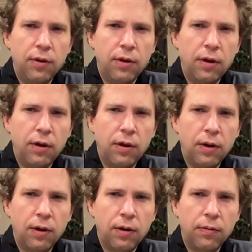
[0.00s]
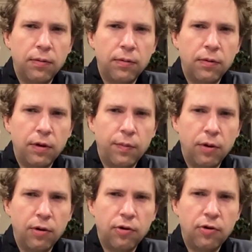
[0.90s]
like uh, like
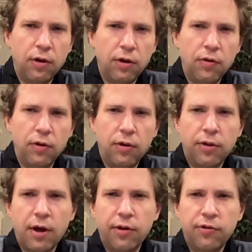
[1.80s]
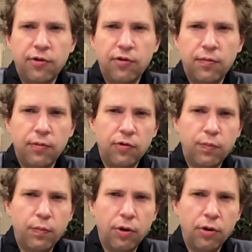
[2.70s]
purg like in Catholicism
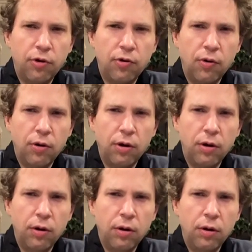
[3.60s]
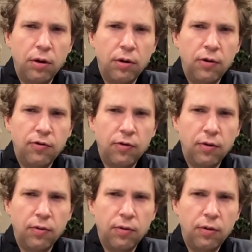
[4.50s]
purgatory. So